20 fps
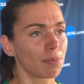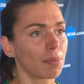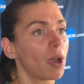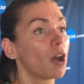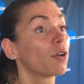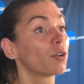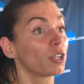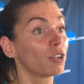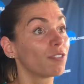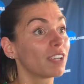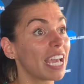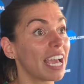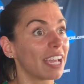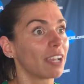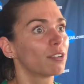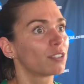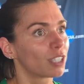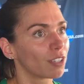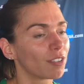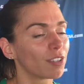Oh, UVA.
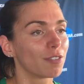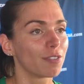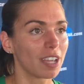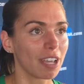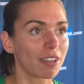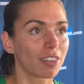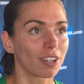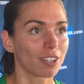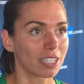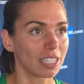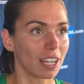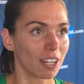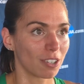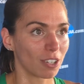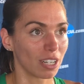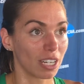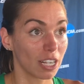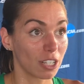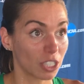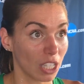It was UVA
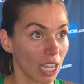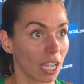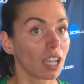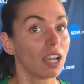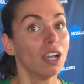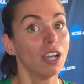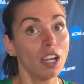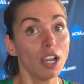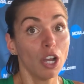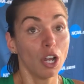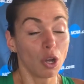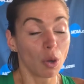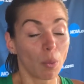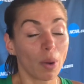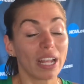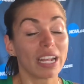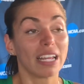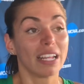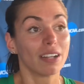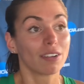1500. And I just, like,
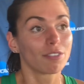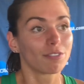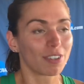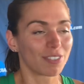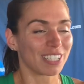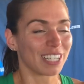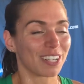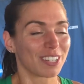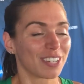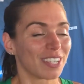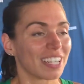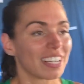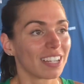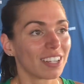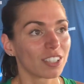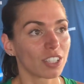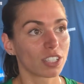went in 1500.